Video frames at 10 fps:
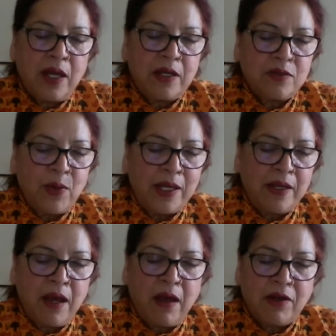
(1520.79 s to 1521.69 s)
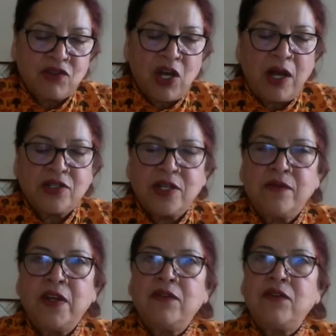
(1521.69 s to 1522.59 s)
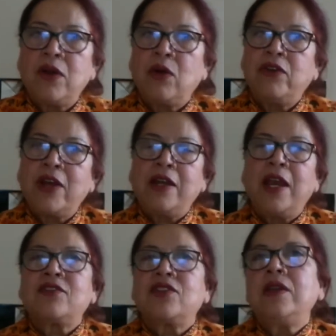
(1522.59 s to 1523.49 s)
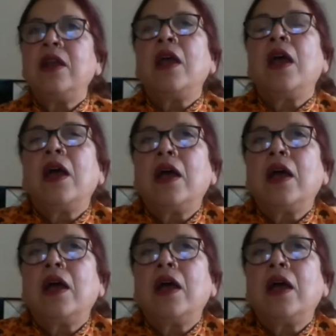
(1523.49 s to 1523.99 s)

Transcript: that when they are charged and when on radiation,